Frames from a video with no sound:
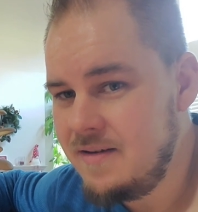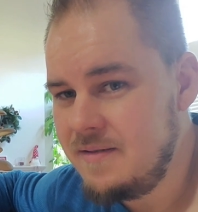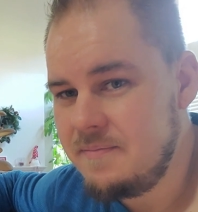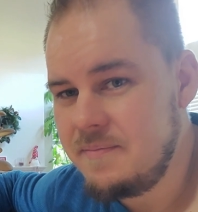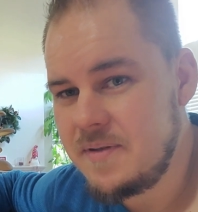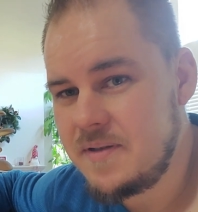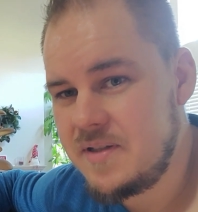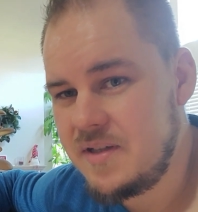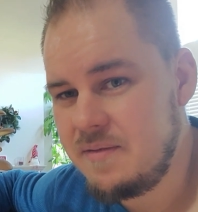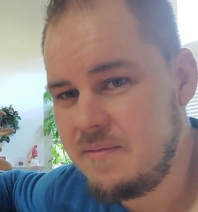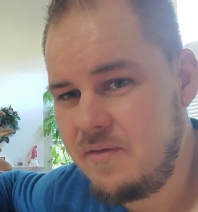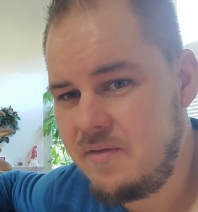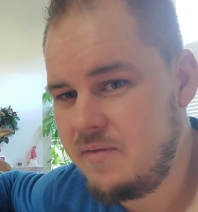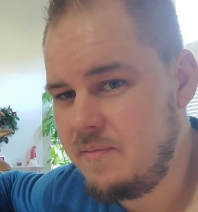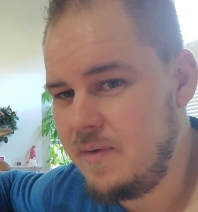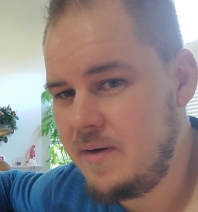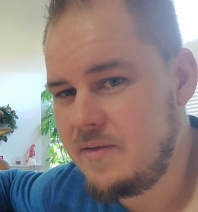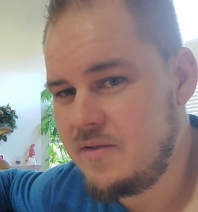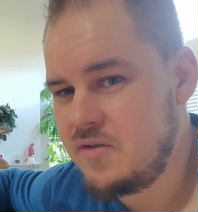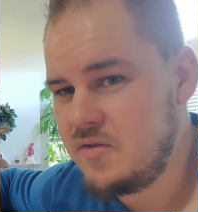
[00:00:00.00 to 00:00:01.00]
but some of them
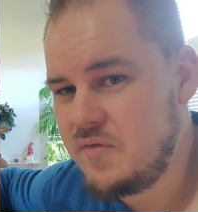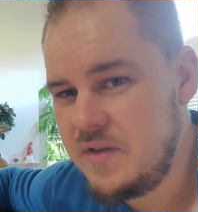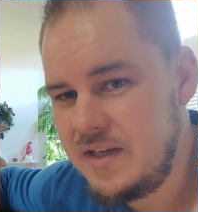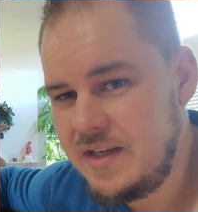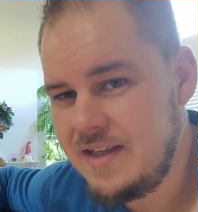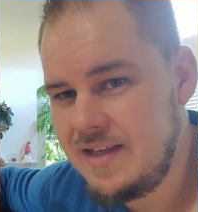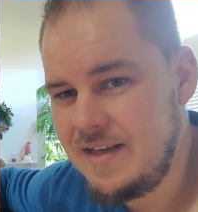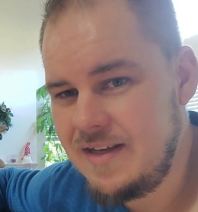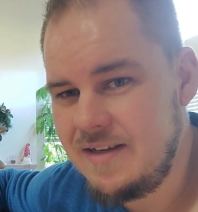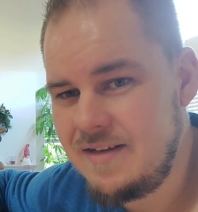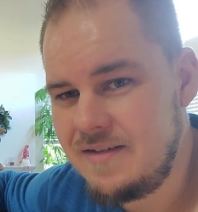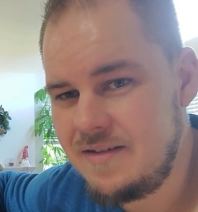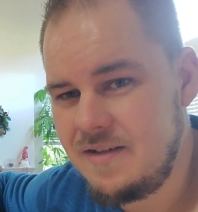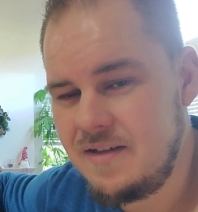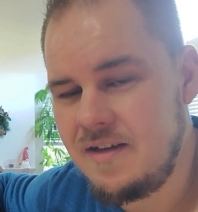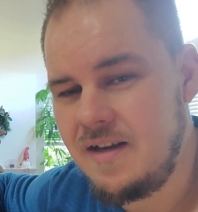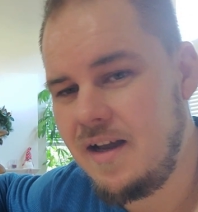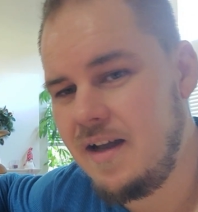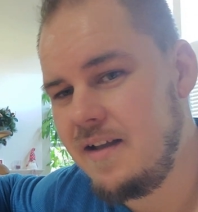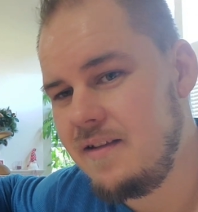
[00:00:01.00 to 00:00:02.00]
are just really
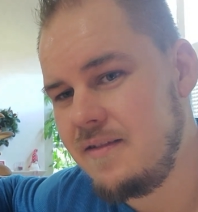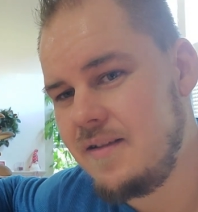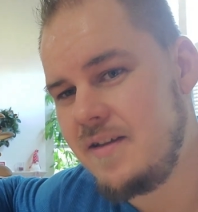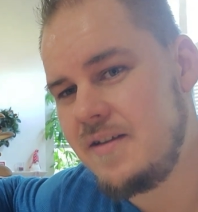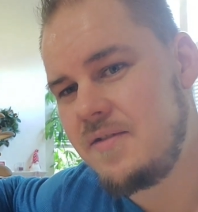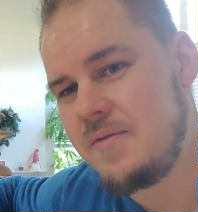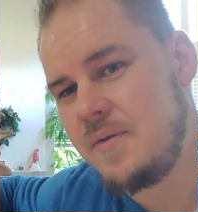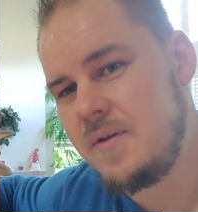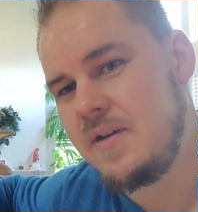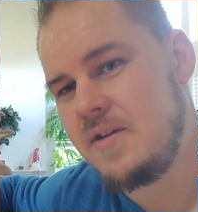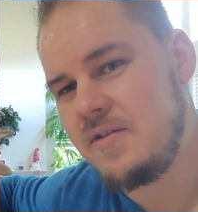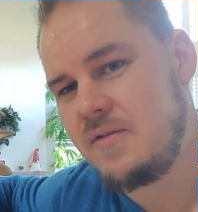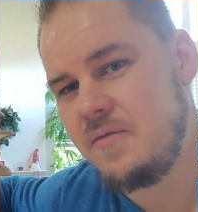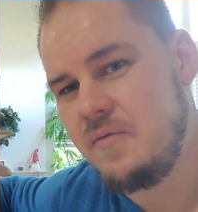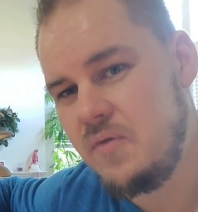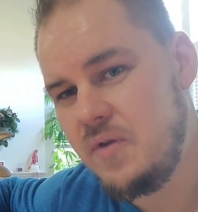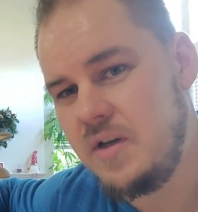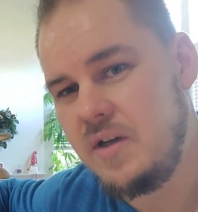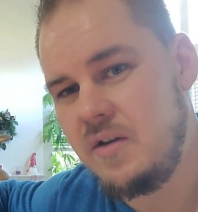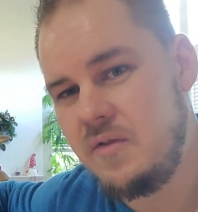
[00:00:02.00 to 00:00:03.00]
easy, and this one is
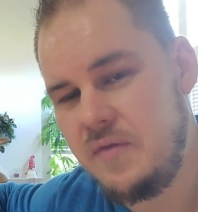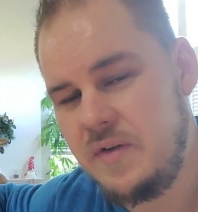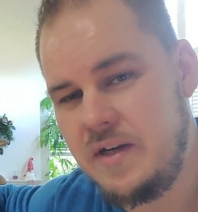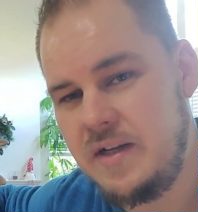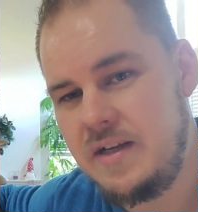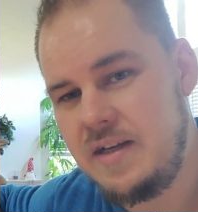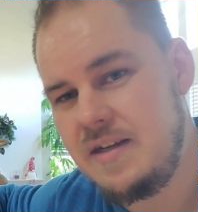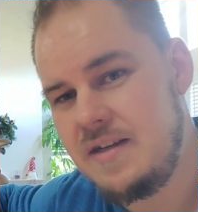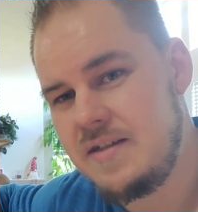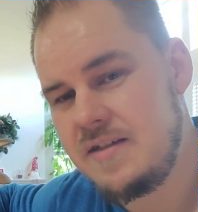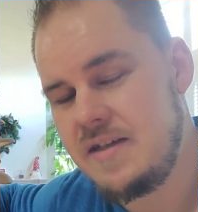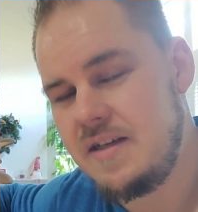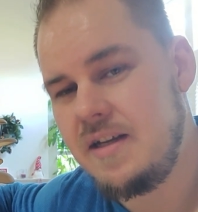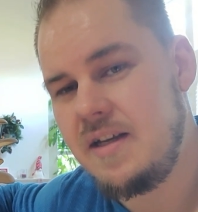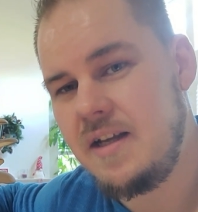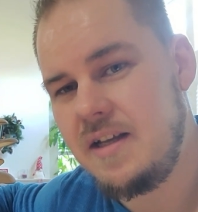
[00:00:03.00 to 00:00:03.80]
really, really easy.